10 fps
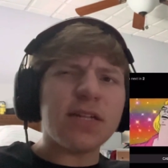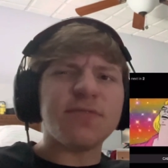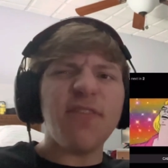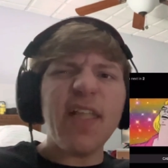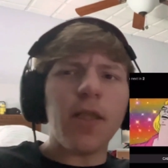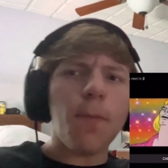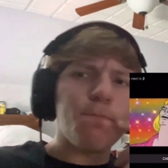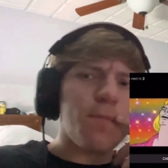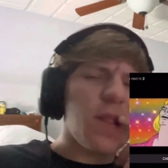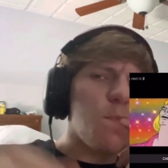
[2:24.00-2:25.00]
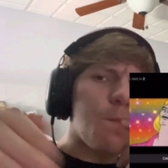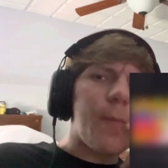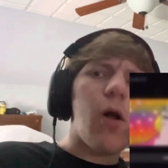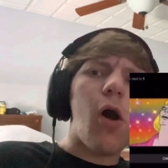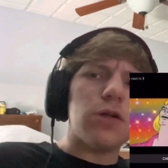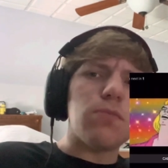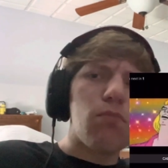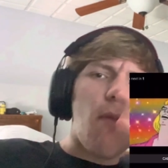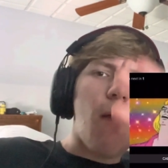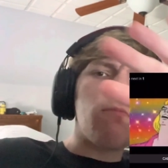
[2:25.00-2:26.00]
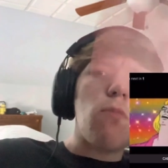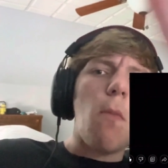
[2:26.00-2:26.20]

was fake. All right, but.